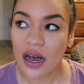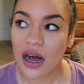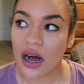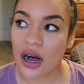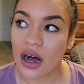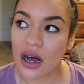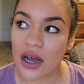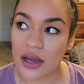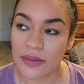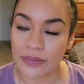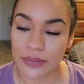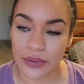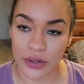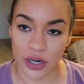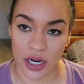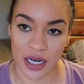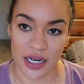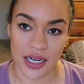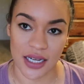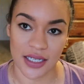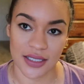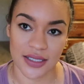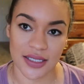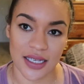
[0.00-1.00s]
on
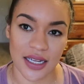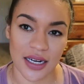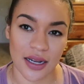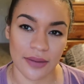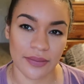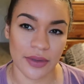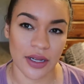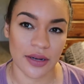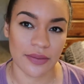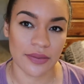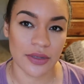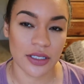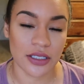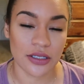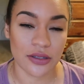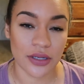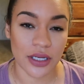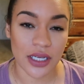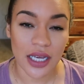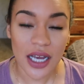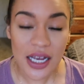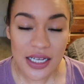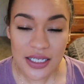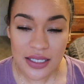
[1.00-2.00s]
product, and I'm going to be
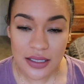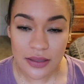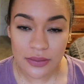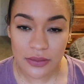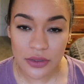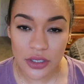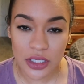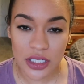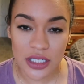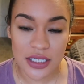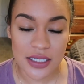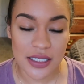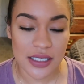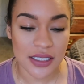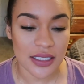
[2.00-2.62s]
doing custom orders.